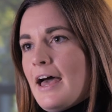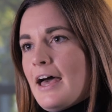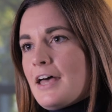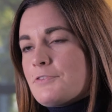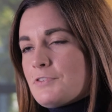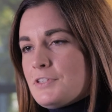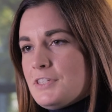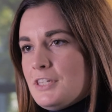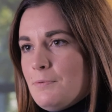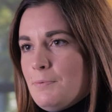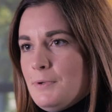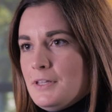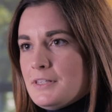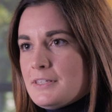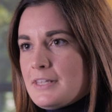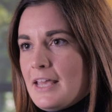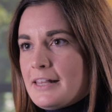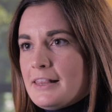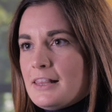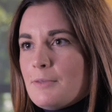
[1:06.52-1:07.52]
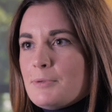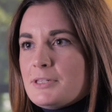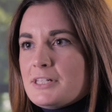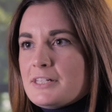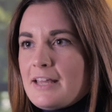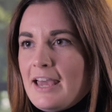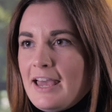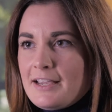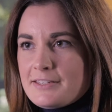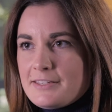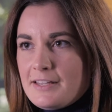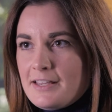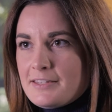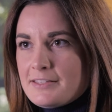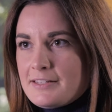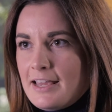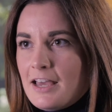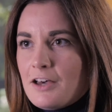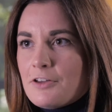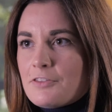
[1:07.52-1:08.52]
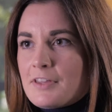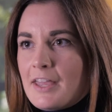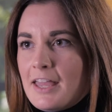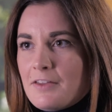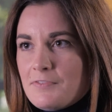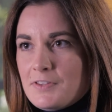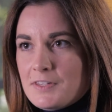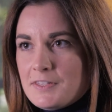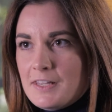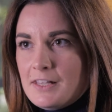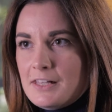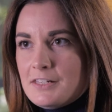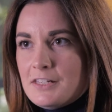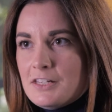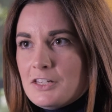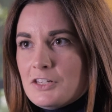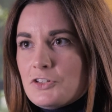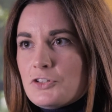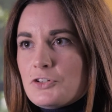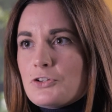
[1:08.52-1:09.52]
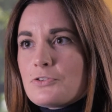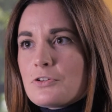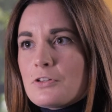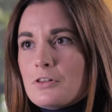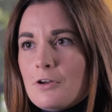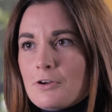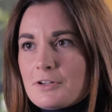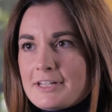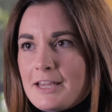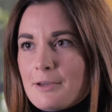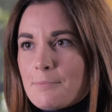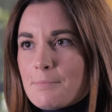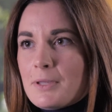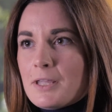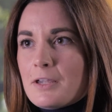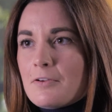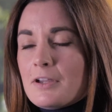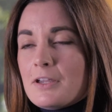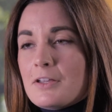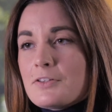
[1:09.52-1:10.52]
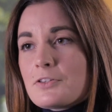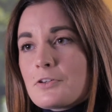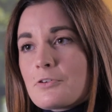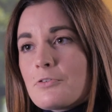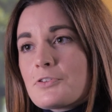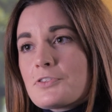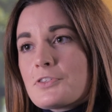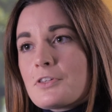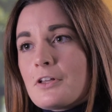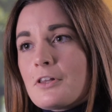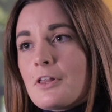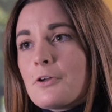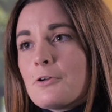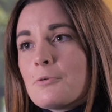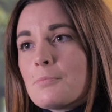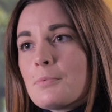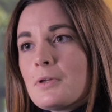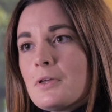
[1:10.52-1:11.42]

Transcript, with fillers: as recipients had limited access to healthcare facilities due to lockdown periods across the globe.